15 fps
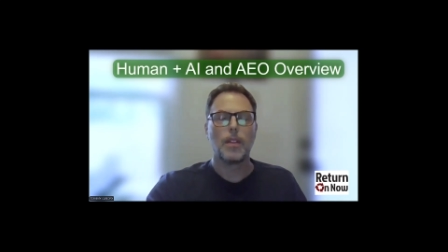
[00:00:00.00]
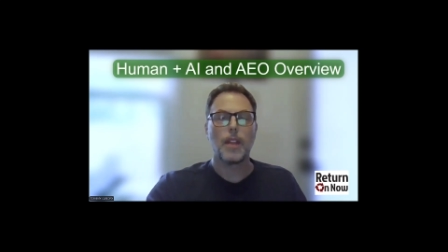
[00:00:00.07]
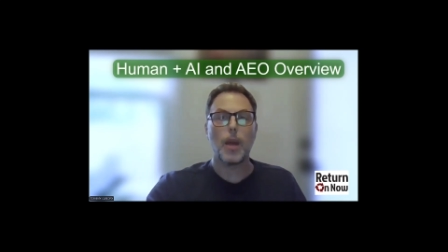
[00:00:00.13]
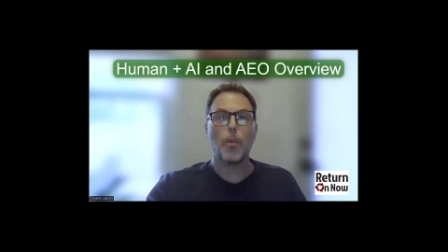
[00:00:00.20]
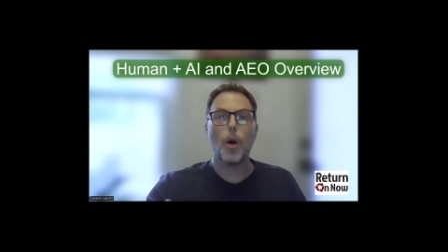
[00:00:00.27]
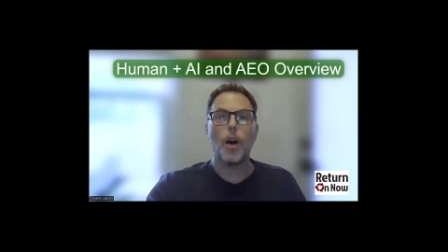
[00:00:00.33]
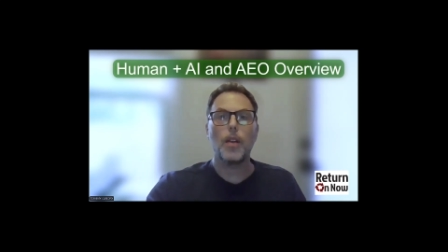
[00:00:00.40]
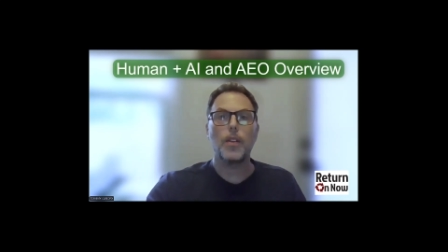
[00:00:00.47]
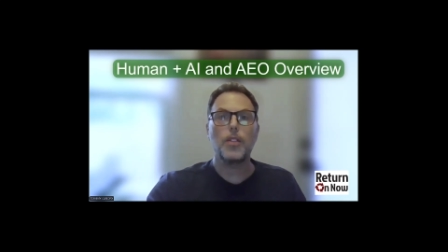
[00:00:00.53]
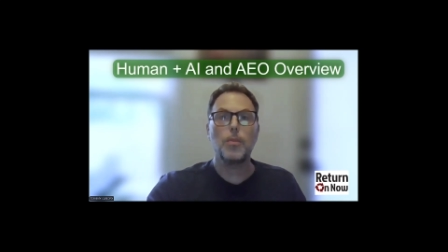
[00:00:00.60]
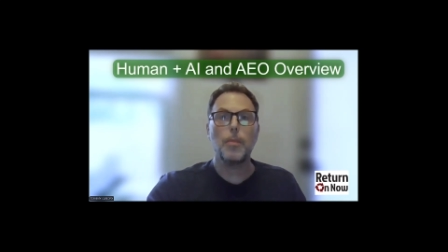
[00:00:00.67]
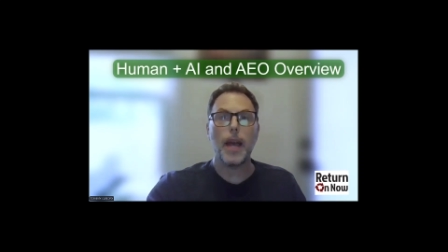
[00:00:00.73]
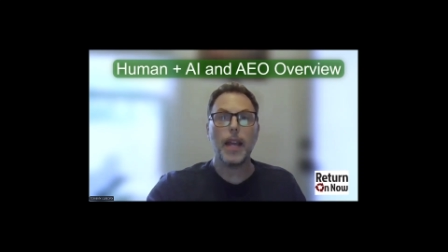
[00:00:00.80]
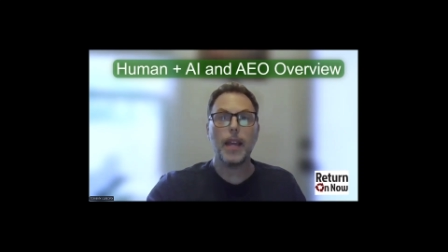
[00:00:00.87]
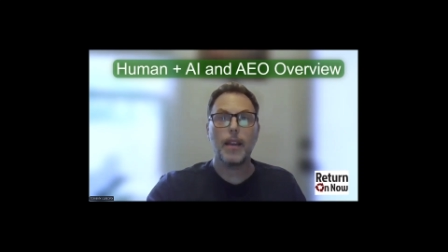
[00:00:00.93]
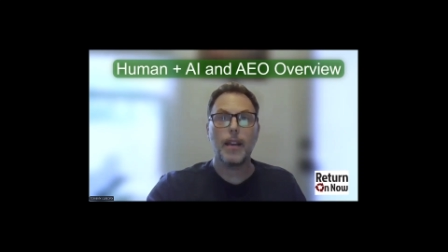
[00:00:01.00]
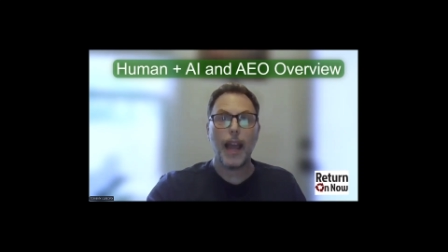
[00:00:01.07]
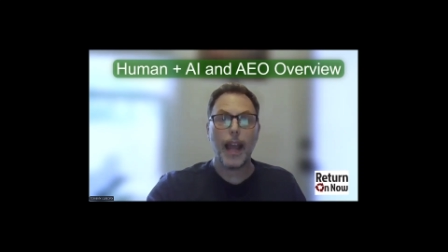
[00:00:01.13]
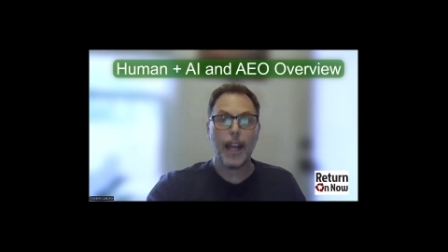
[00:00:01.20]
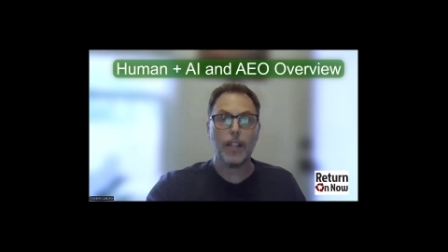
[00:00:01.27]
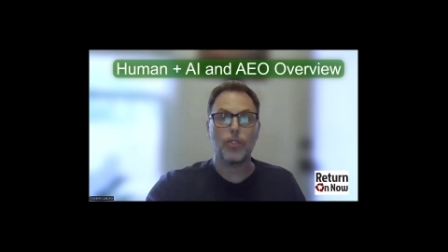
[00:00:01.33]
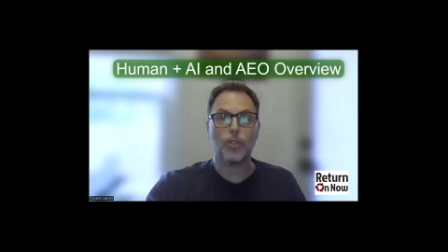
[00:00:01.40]
They want to make
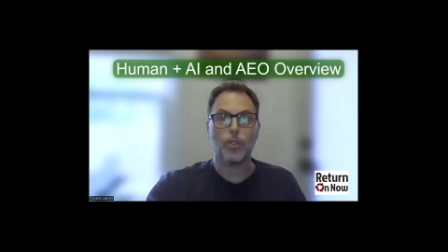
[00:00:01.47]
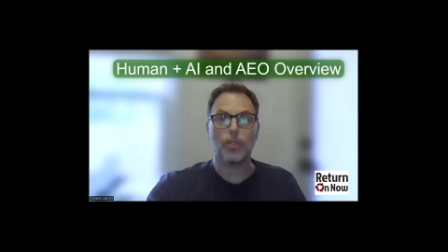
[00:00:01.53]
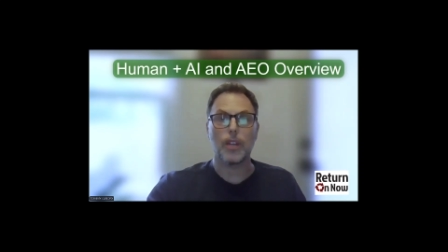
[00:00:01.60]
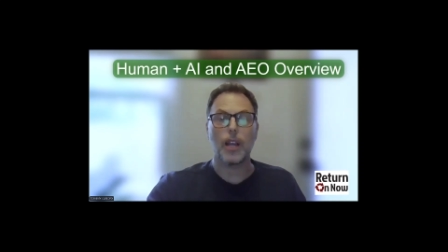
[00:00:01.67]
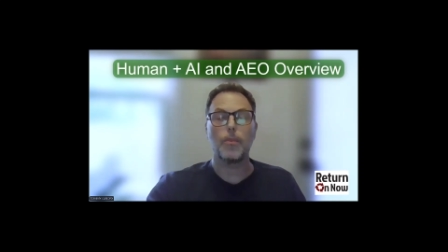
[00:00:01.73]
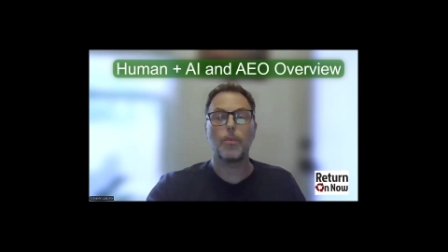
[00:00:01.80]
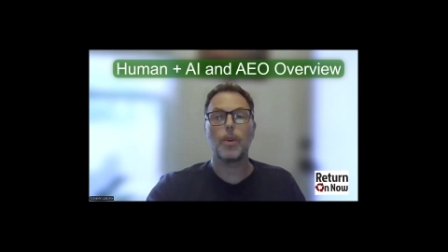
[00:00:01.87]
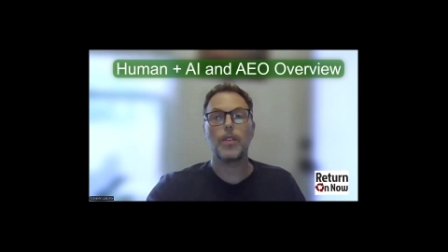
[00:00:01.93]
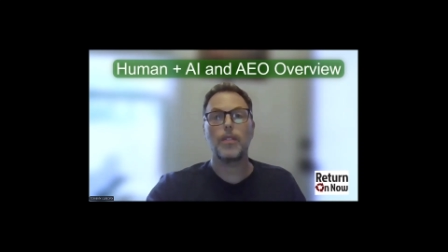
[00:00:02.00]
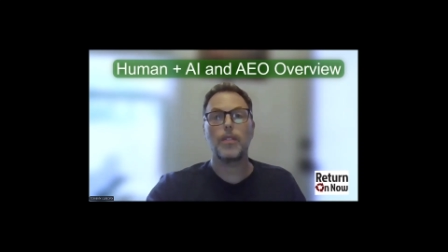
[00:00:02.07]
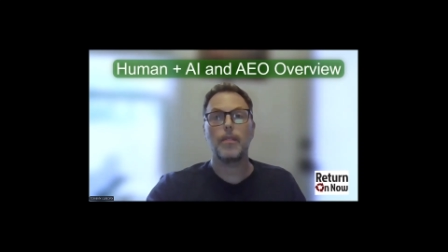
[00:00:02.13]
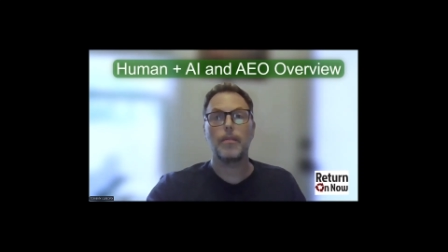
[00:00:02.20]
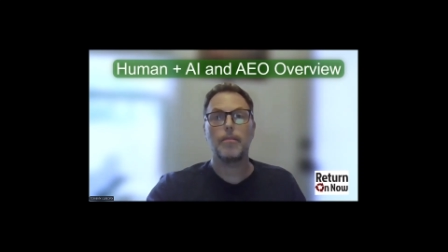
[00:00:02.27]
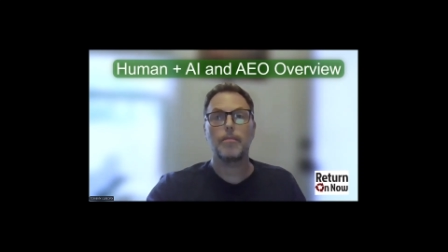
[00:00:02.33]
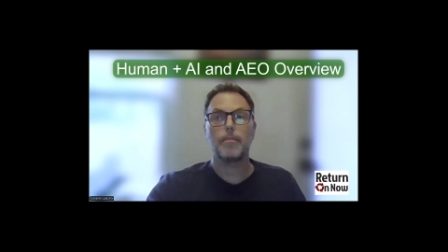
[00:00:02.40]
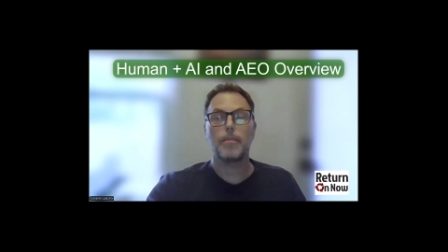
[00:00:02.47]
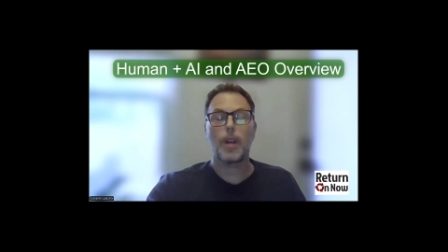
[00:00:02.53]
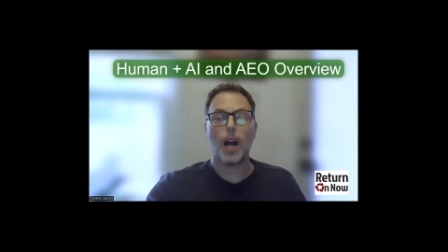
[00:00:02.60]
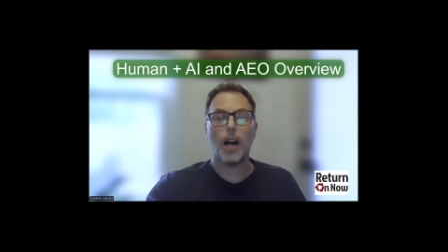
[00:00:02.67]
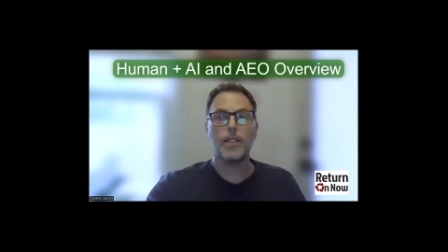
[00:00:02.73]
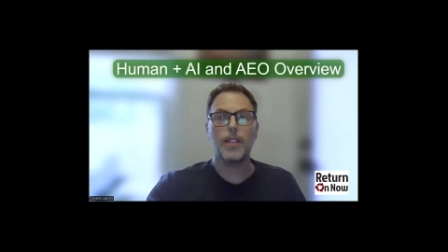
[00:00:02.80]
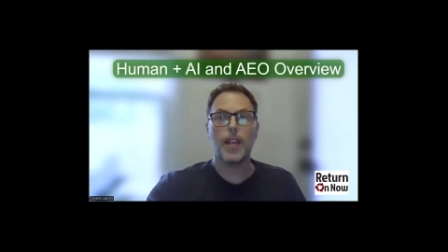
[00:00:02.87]
answers, and with
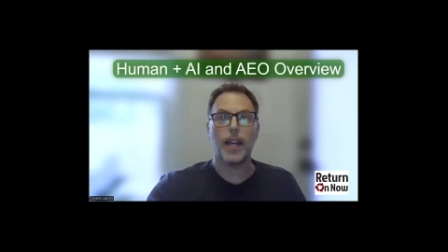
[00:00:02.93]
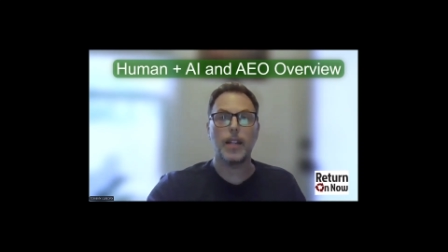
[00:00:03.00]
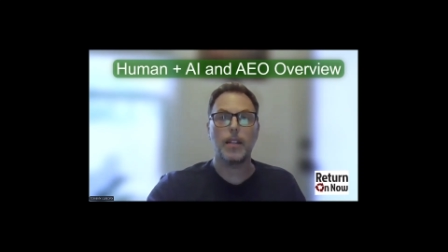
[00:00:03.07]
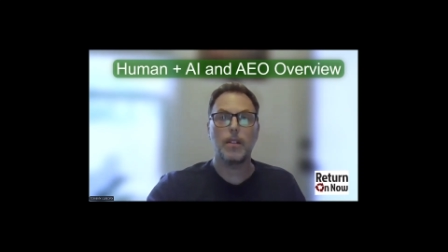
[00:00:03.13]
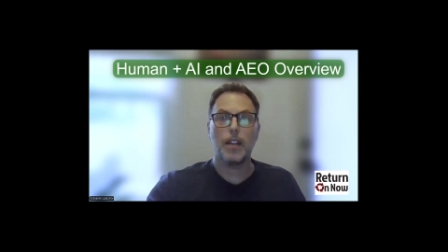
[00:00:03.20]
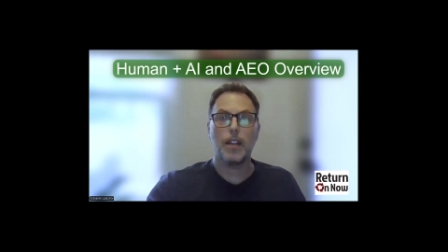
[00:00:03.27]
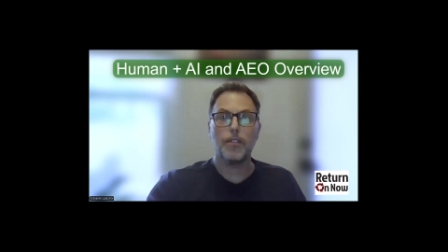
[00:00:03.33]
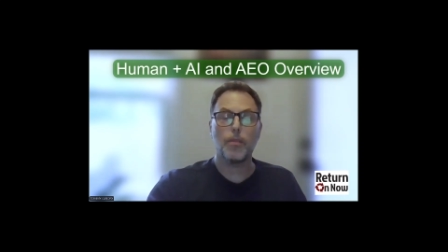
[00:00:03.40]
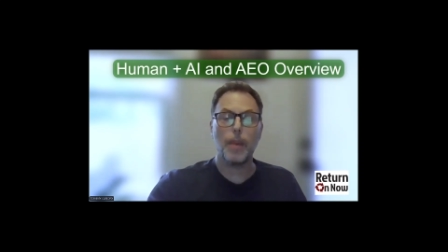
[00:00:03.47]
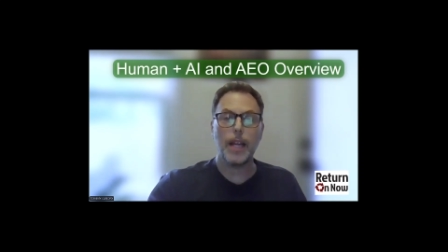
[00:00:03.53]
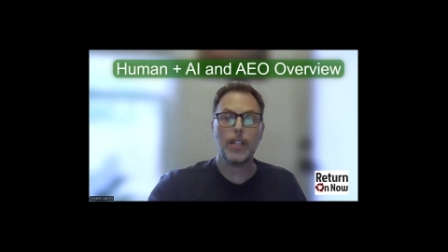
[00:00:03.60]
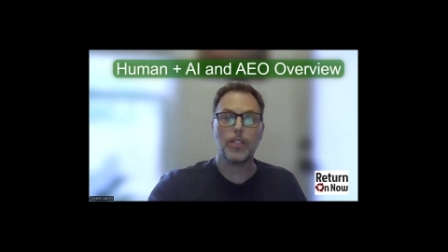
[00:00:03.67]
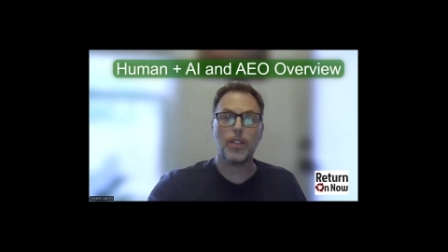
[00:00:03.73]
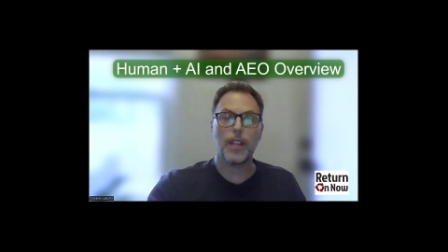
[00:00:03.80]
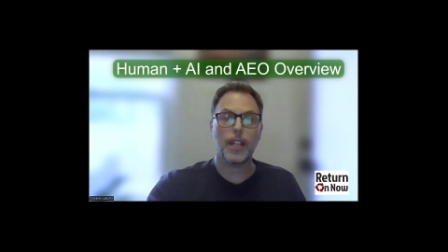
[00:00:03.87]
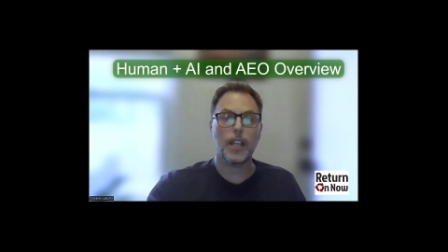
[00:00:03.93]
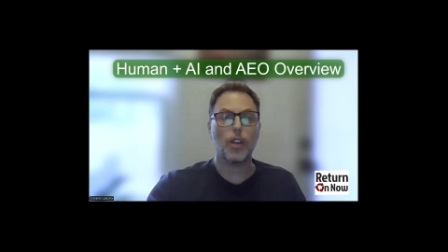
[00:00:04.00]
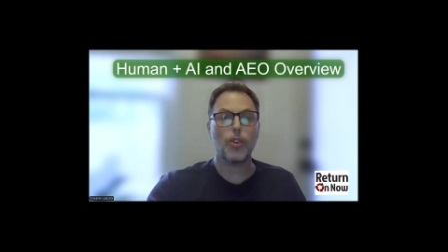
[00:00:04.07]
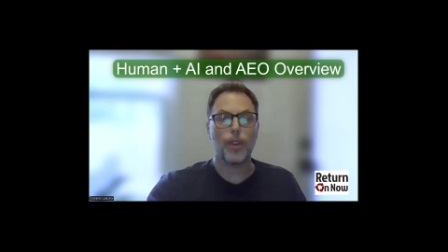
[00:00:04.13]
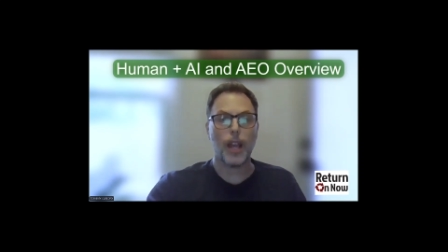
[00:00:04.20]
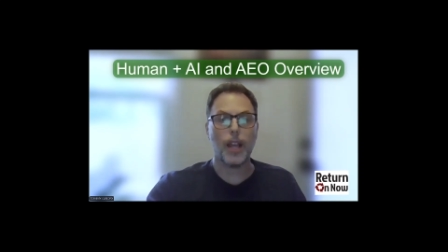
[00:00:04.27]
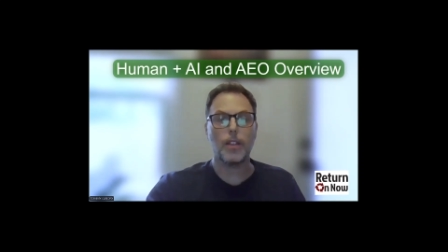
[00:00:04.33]
content information, they can
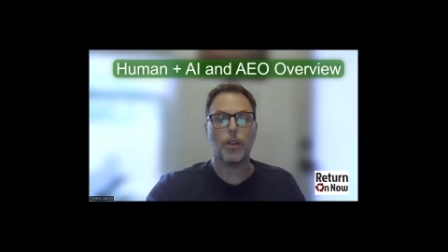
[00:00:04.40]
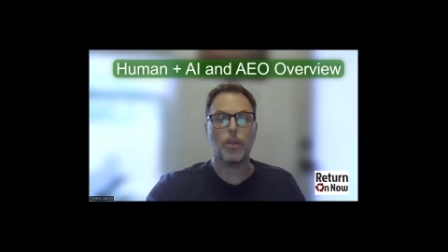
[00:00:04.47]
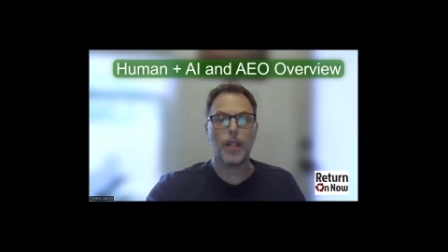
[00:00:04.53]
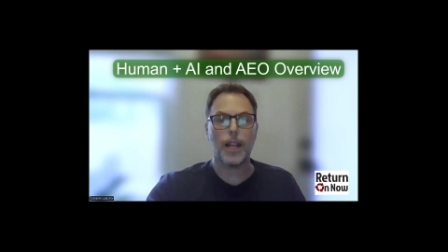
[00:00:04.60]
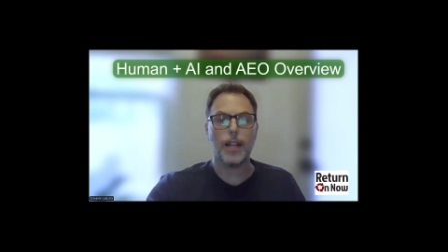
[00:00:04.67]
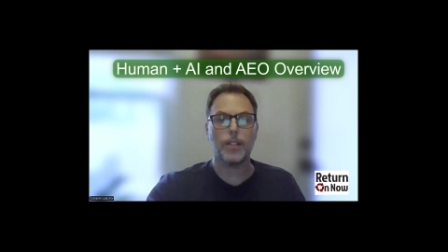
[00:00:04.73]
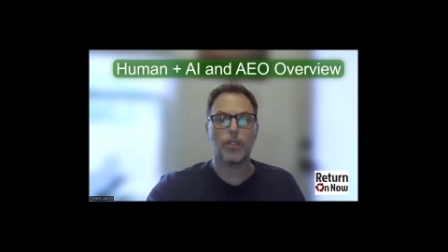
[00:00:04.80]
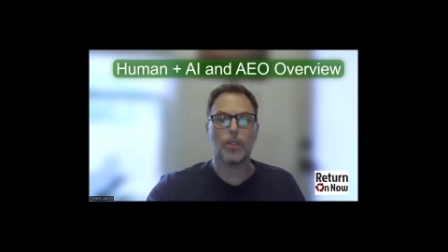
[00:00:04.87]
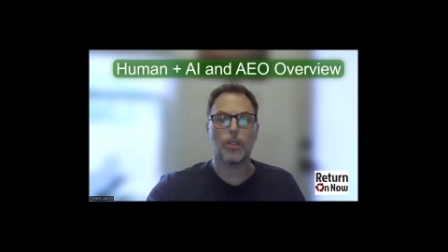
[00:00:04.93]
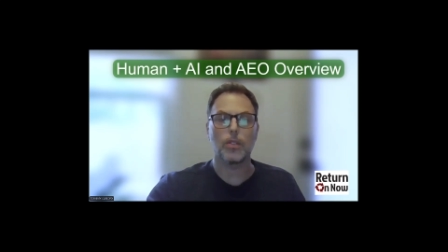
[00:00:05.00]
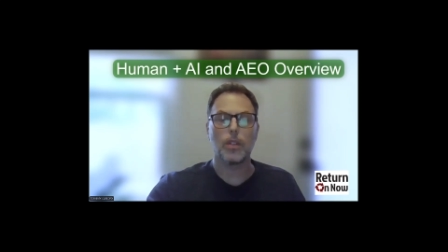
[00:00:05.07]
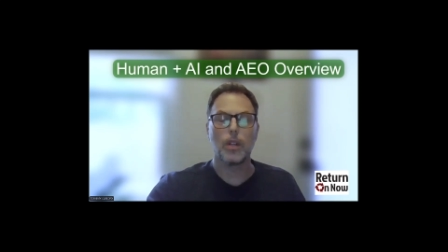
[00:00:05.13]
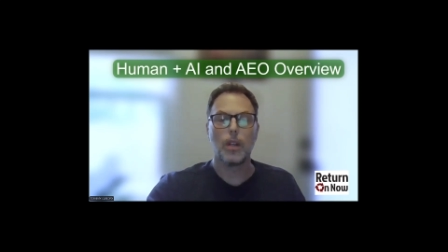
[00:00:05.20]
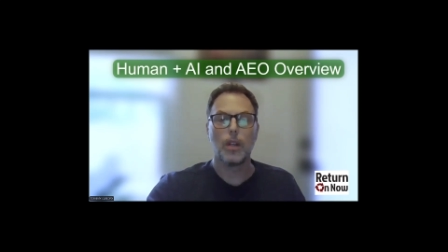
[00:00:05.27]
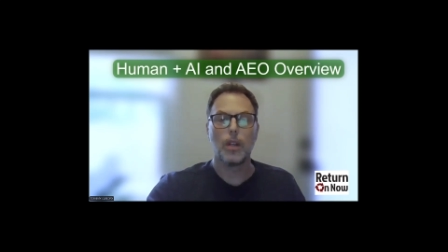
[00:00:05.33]
create those answers.